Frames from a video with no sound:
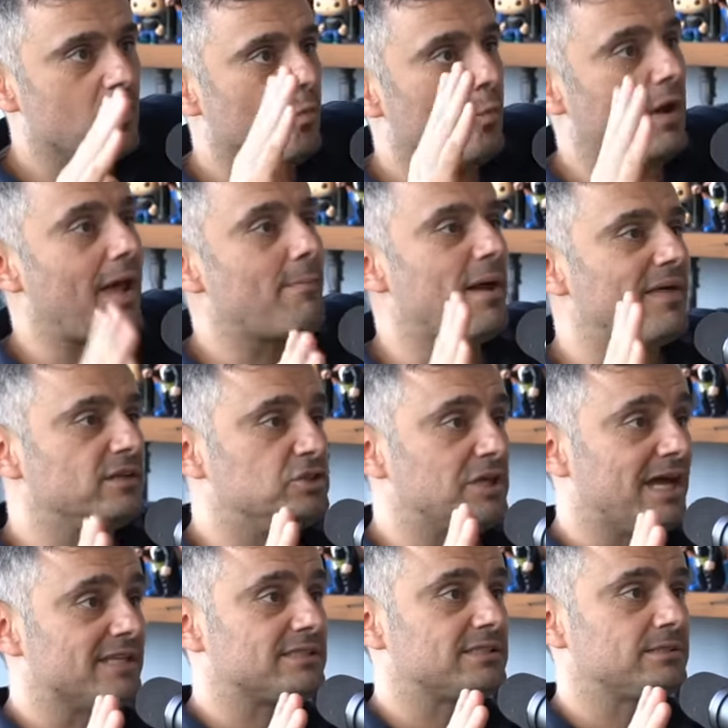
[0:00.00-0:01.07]
when I buy the
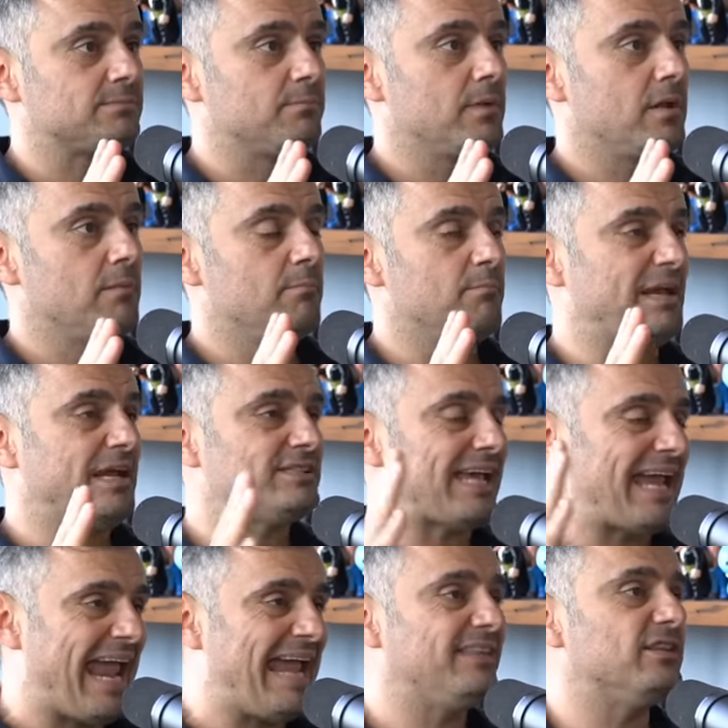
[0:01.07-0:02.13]
Jets, because I
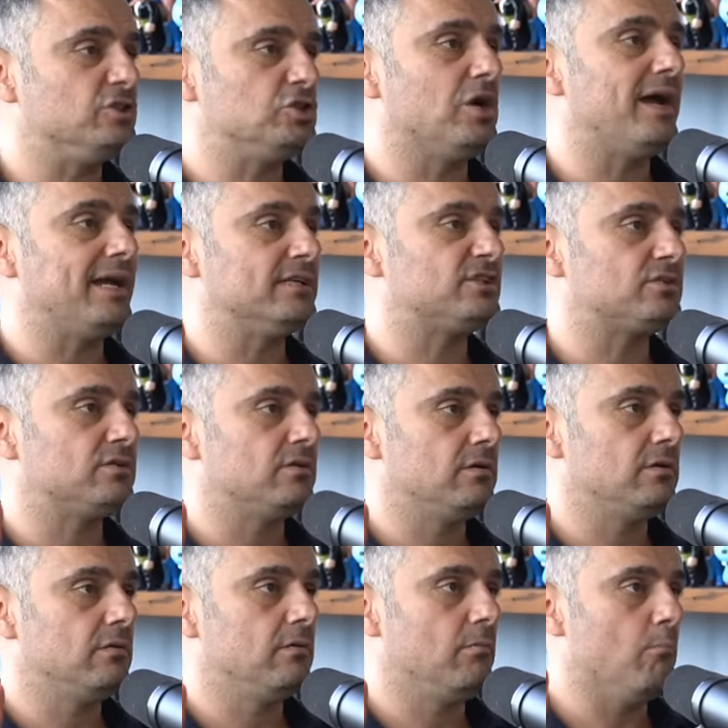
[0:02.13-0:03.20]
hate the Giants
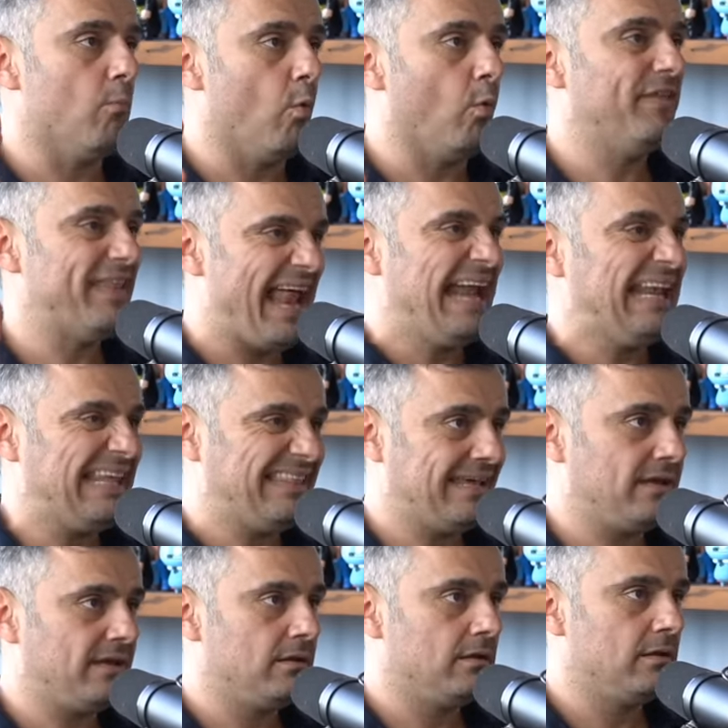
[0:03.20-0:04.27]
more than
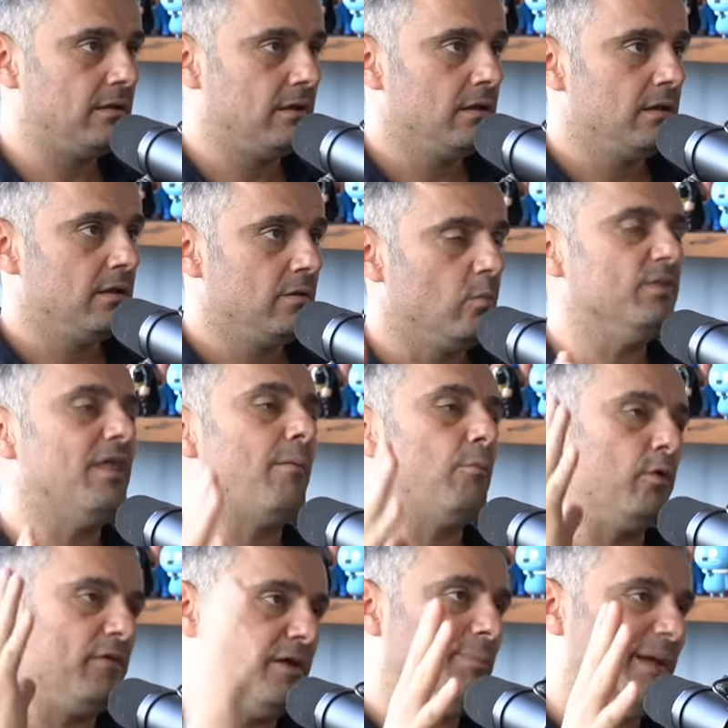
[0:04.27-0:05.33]
anything, well, not
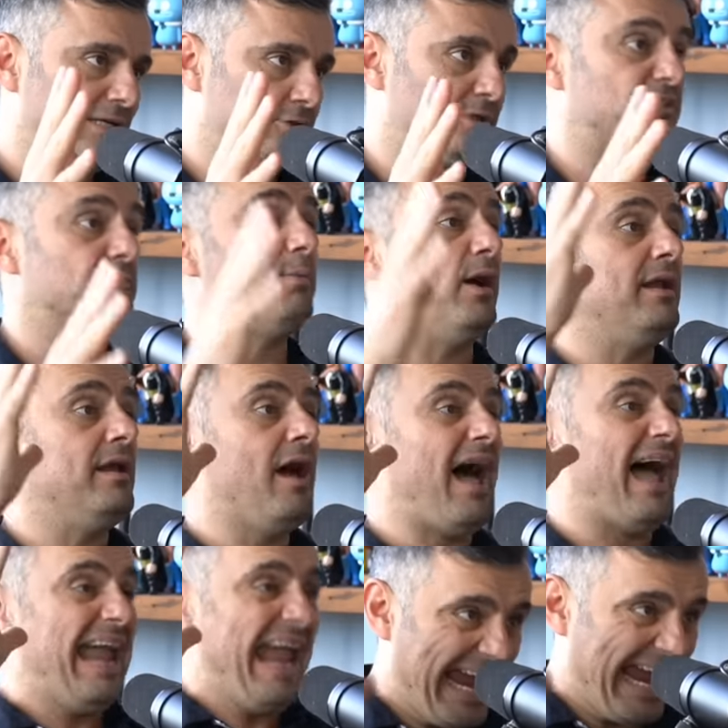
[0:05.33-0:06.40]
more than the Patriots, but
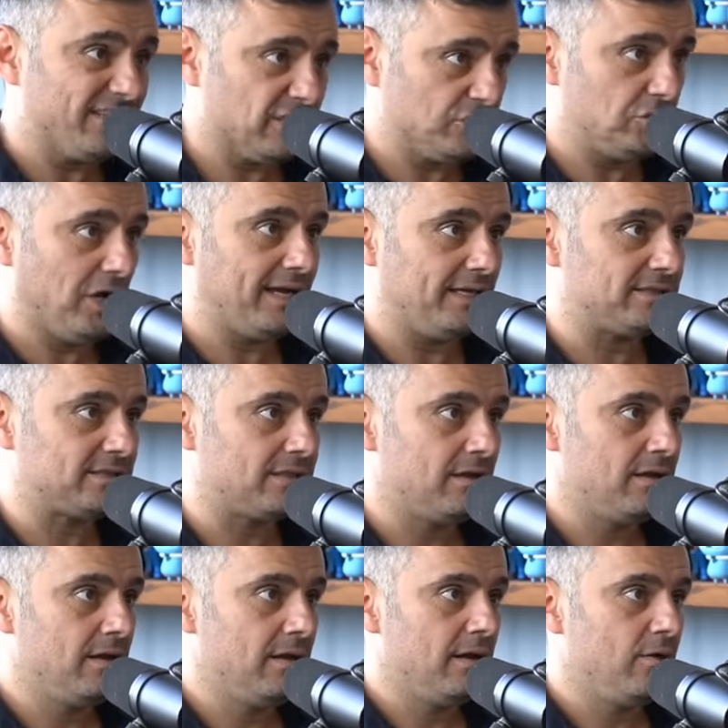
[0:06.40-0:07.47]
I hate the Giants,
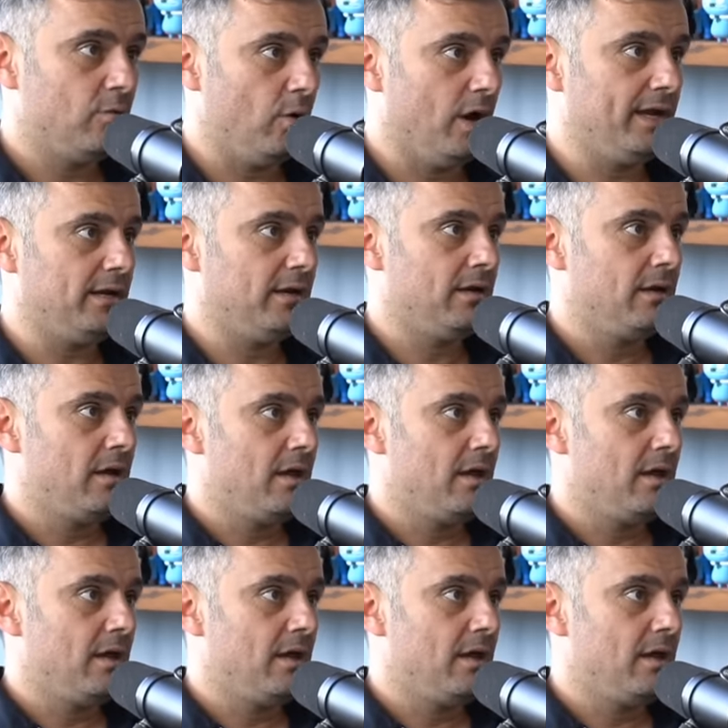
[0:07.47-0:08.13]
right?